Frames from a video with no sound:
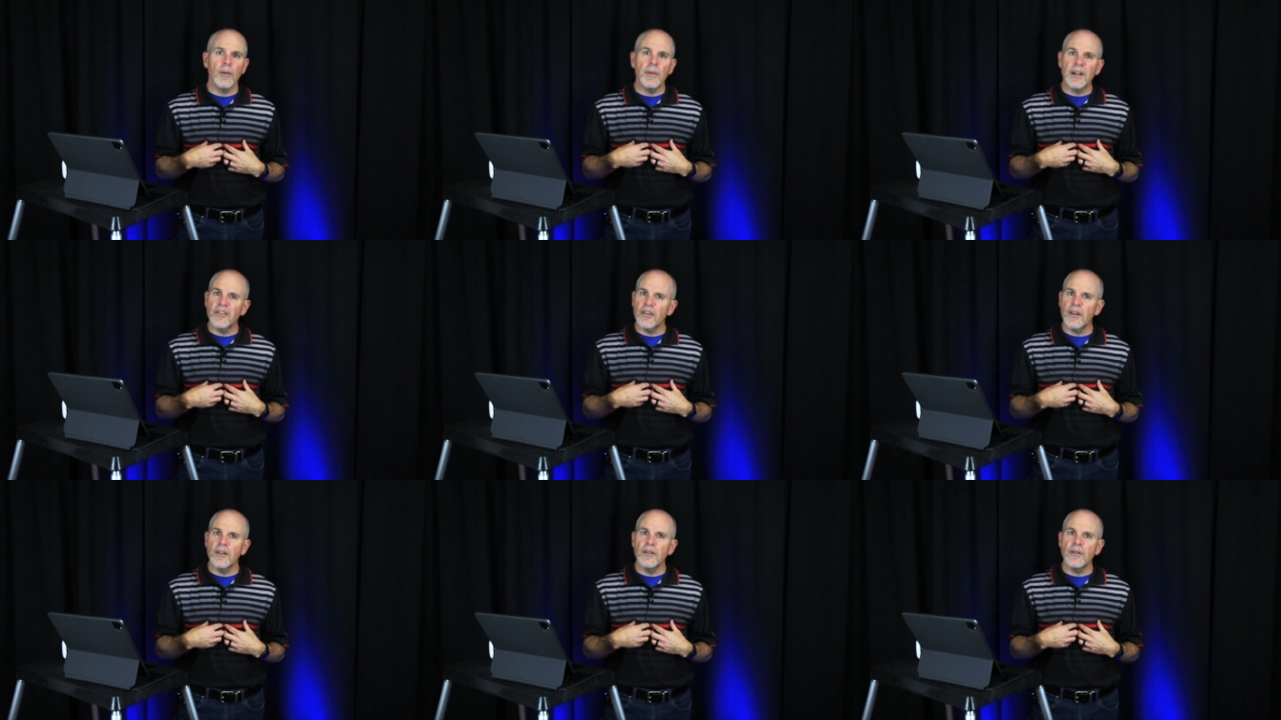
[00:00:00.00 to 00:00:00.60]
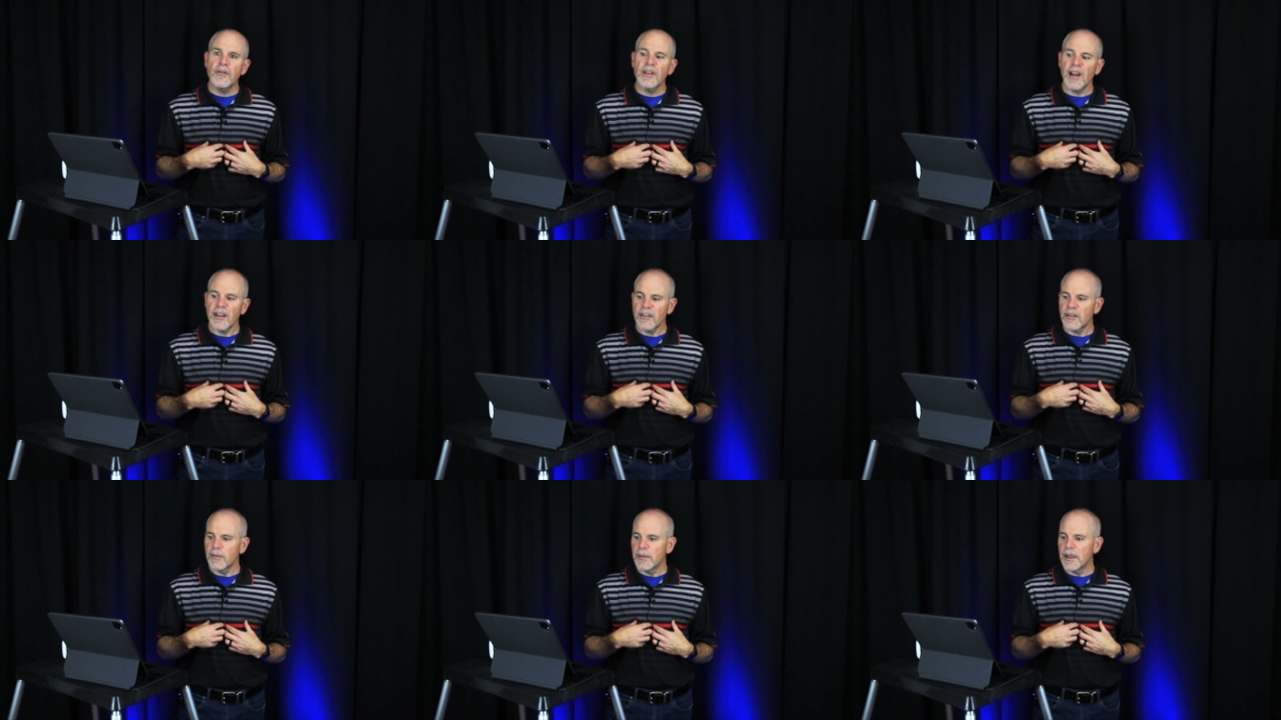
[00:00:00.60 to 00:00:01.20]
much of the New
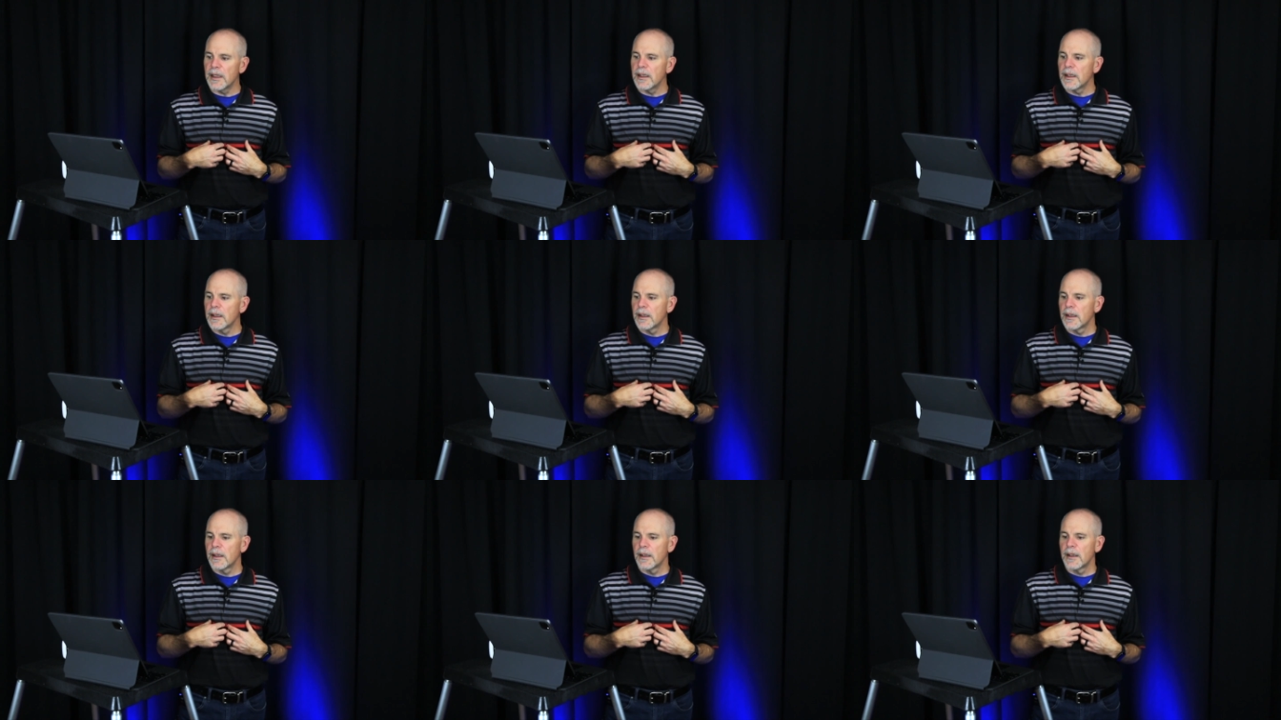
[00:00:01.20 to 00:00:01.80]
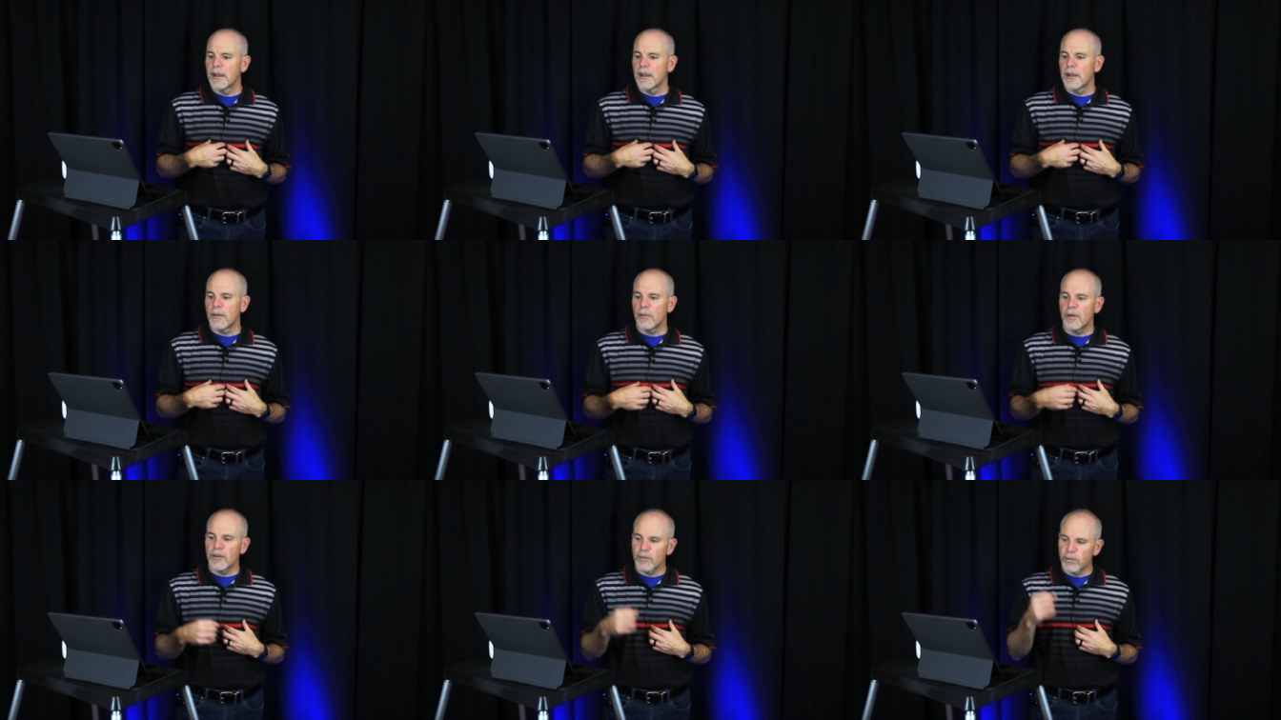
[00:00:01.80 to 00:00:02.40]
Testament
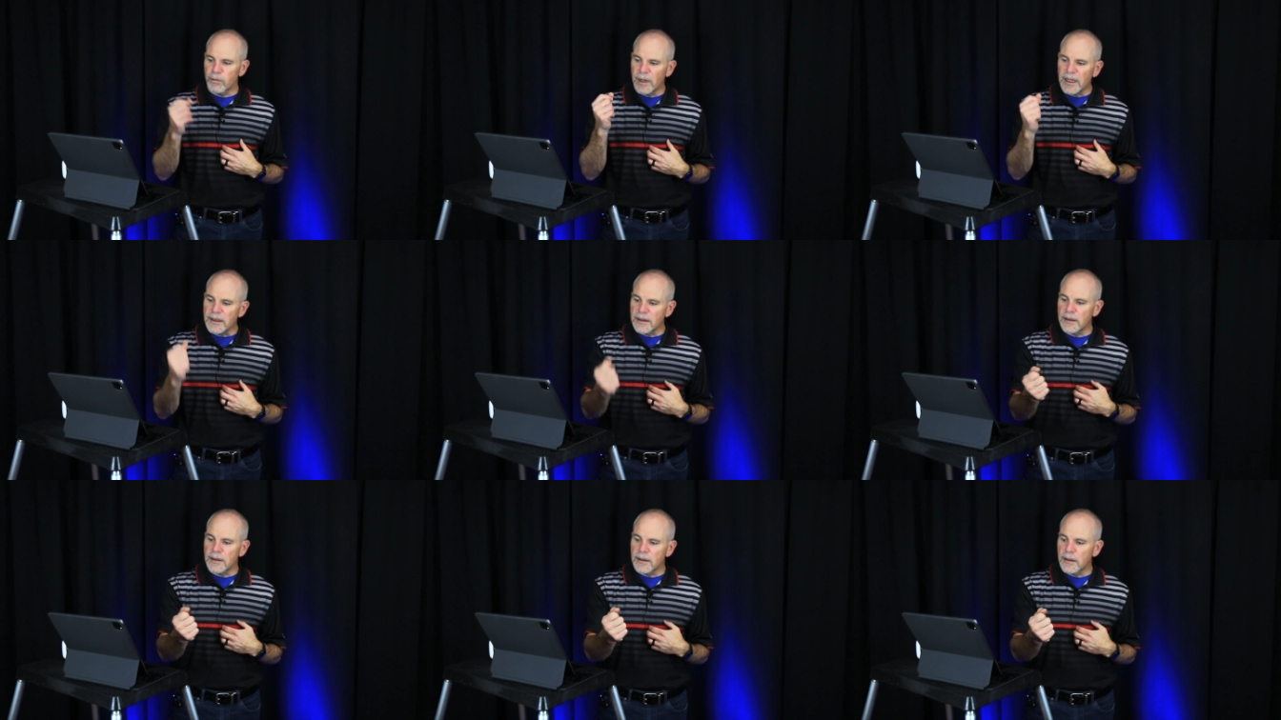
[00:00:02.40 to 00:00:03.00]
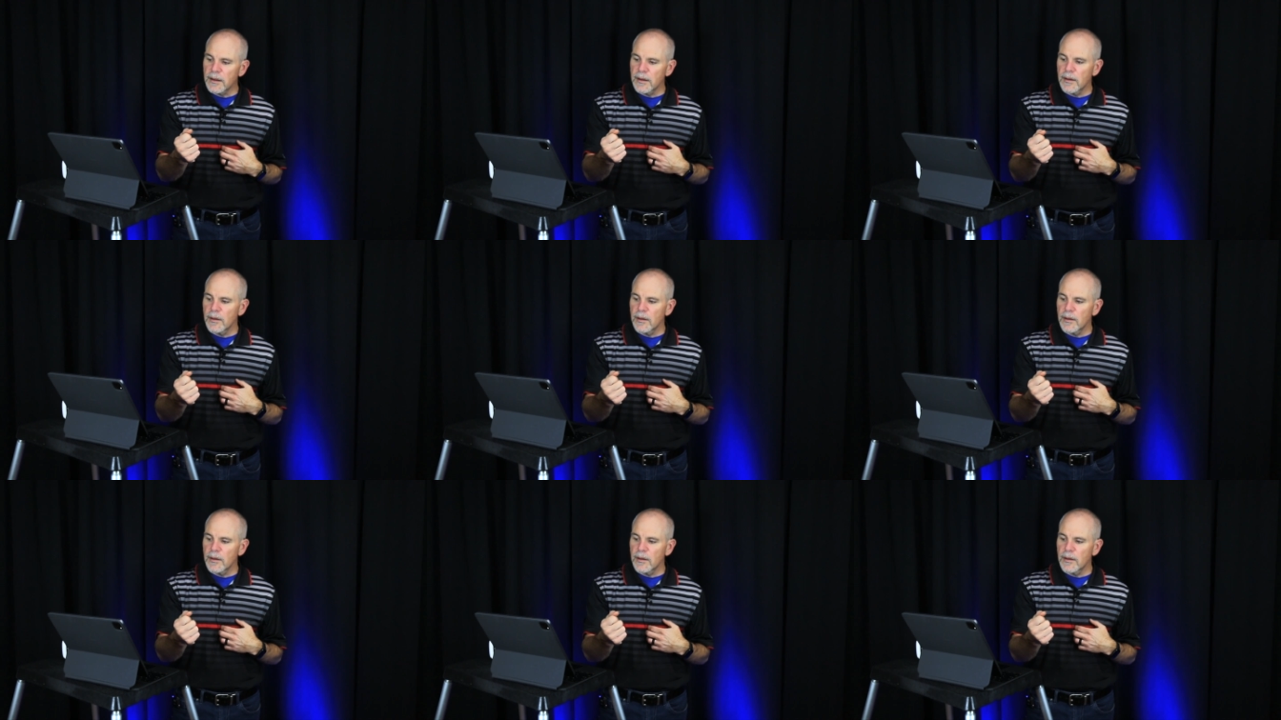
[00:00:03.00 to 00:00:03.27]
was written